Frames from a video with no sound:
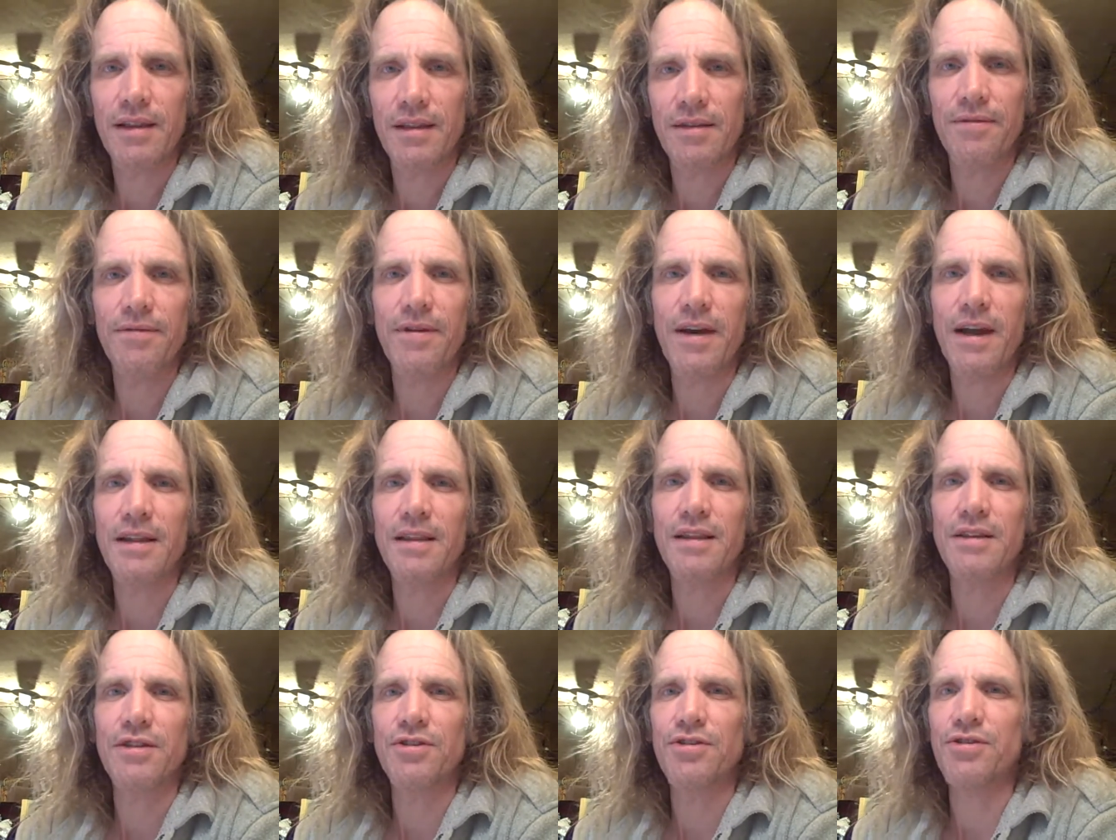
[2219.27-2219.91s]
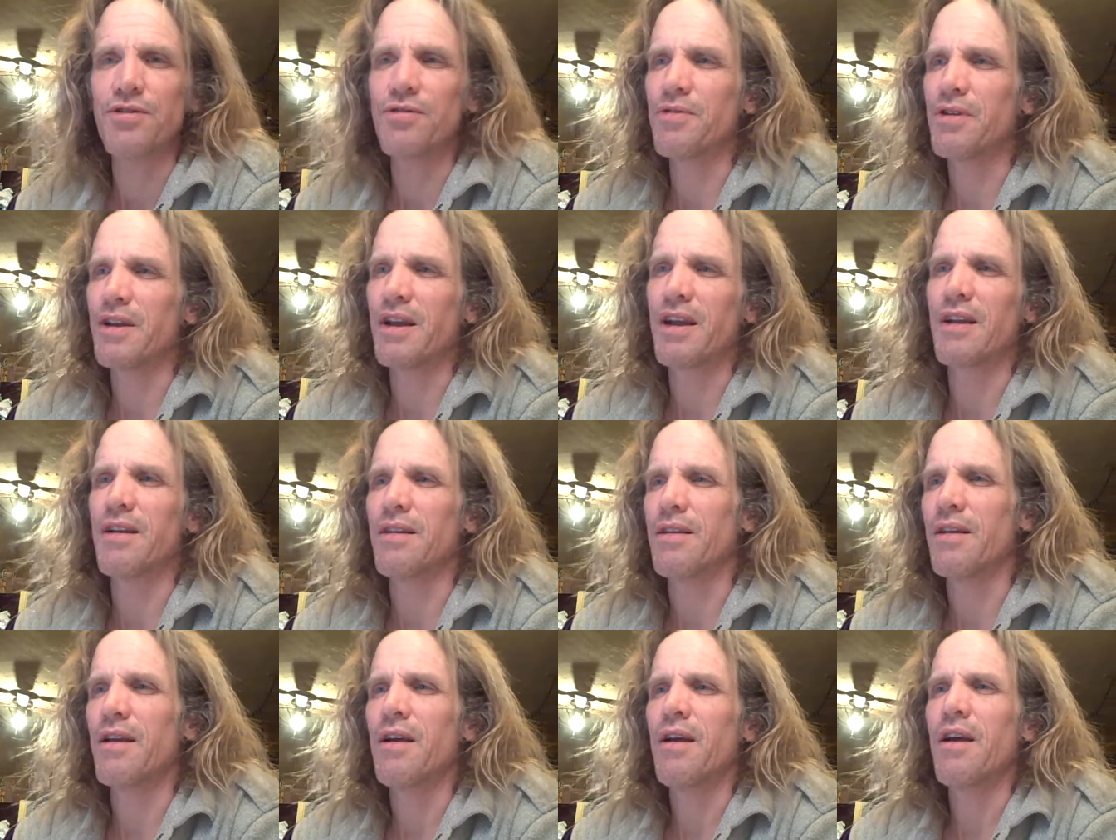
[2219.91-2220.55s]
The fact that you
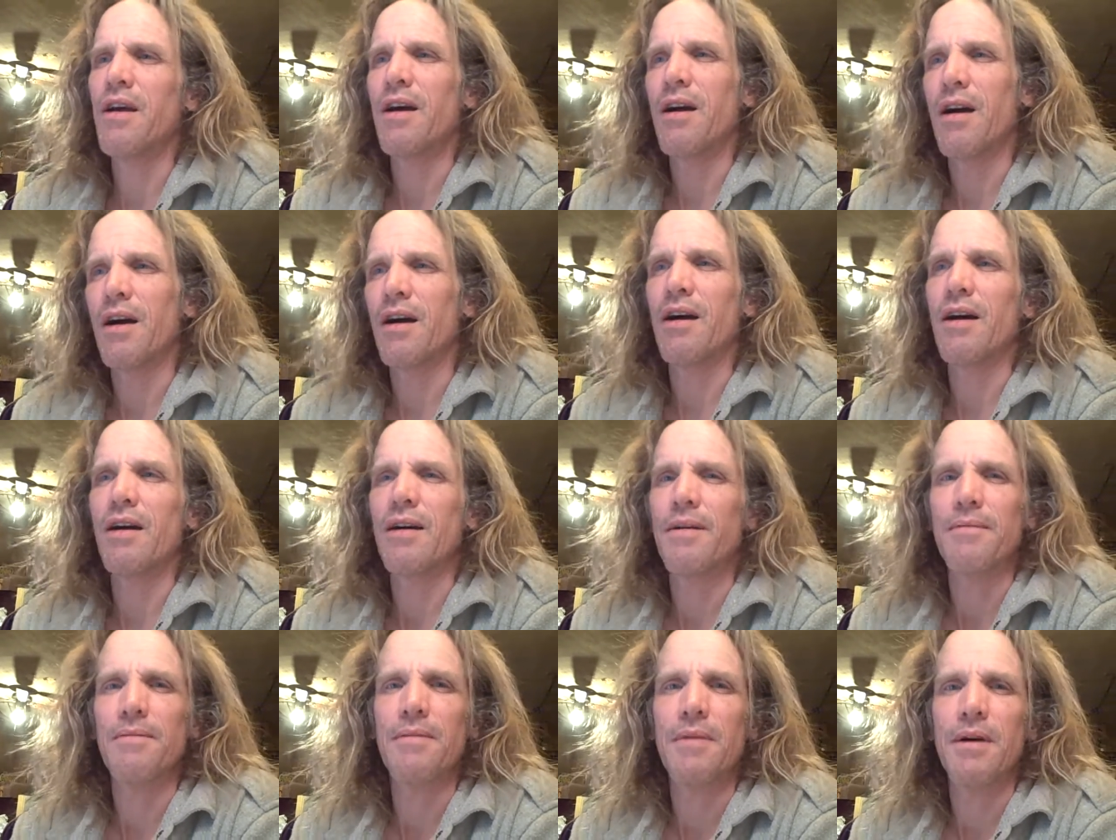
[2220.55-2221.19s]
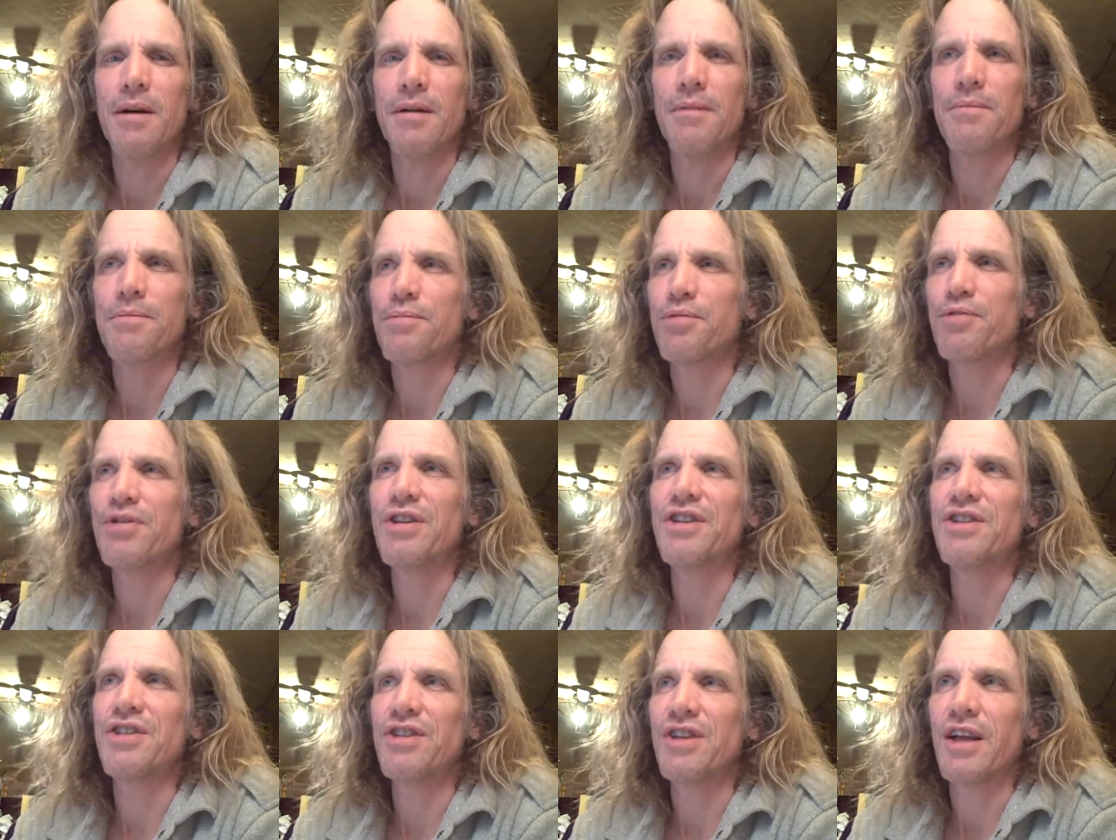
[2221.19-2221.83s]
can
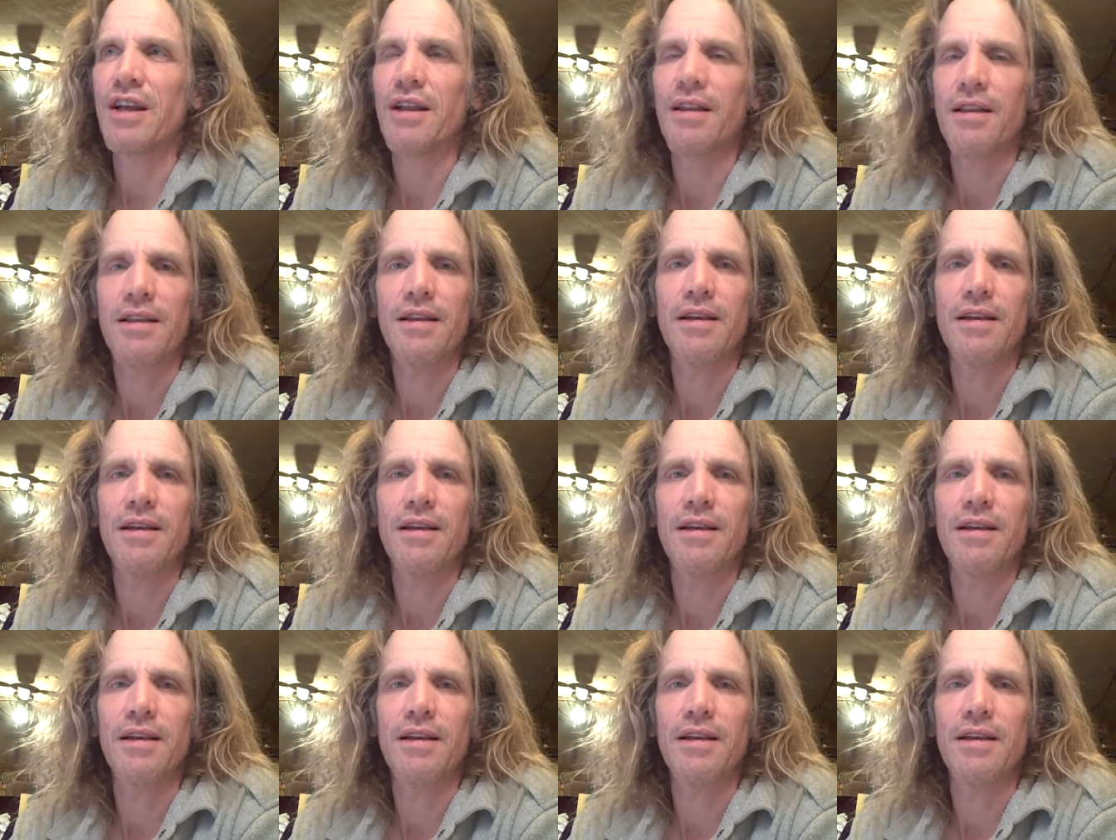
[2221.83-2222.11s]
appreciate